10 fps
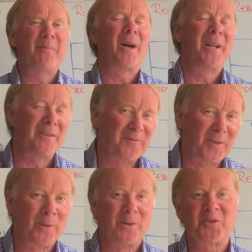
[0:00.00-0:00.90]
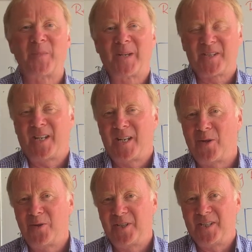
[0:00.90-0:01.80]
minor flaws because they
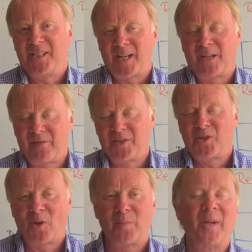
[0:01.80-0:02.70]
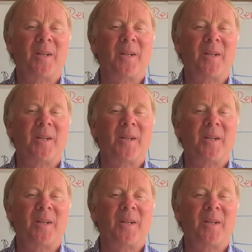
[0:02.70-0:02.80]
know the detail of the job